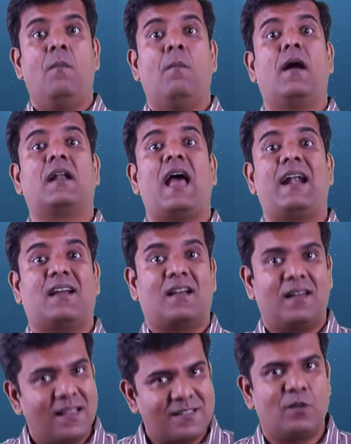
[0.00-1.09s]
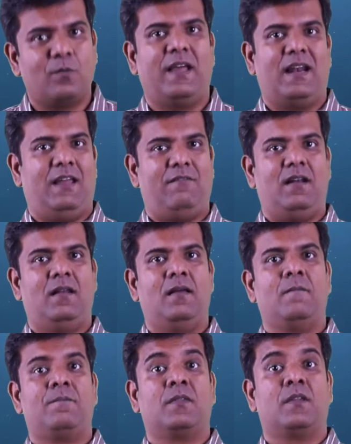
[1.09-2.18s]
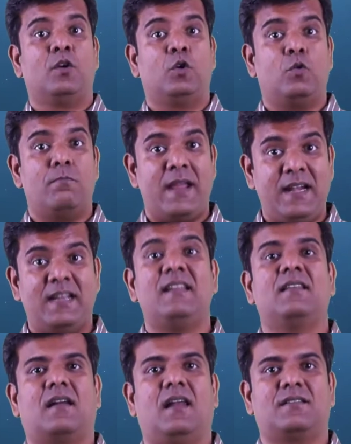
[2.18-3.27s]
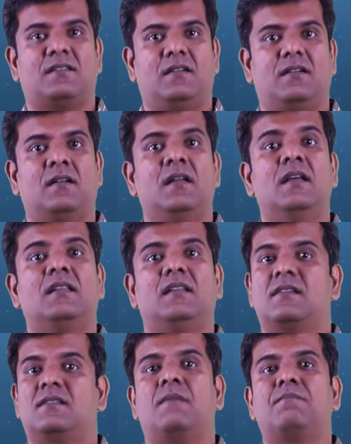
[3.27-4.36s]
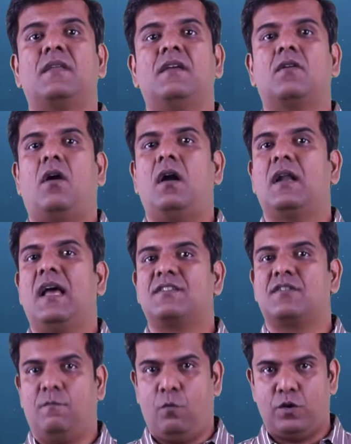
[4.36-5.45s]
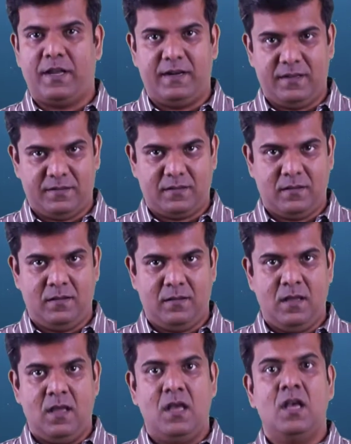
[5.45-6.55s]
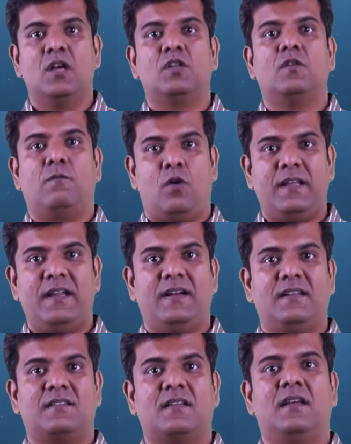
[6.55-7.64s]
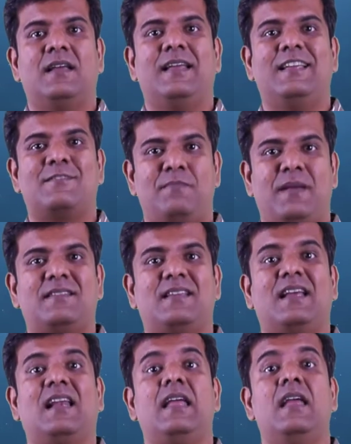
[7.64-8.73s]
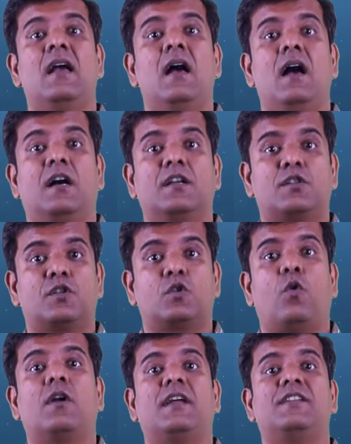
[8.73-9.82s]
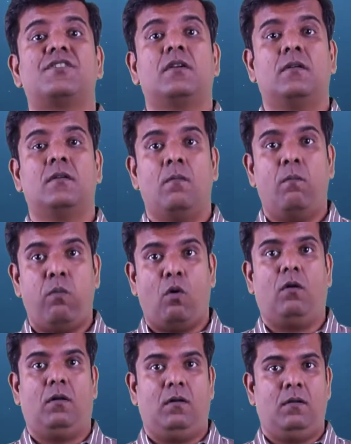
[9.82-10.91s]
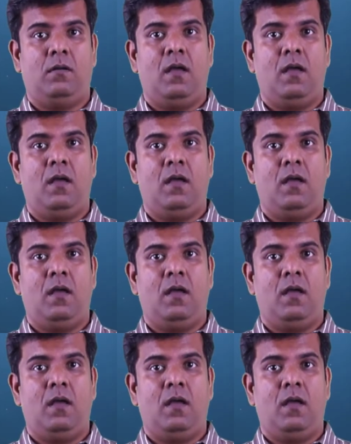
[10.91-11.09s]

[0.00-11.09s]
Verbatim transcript: But at a clusterware level, to maintain the cluster, there is something called as a voting disk. The voting disk is basically a storage pool.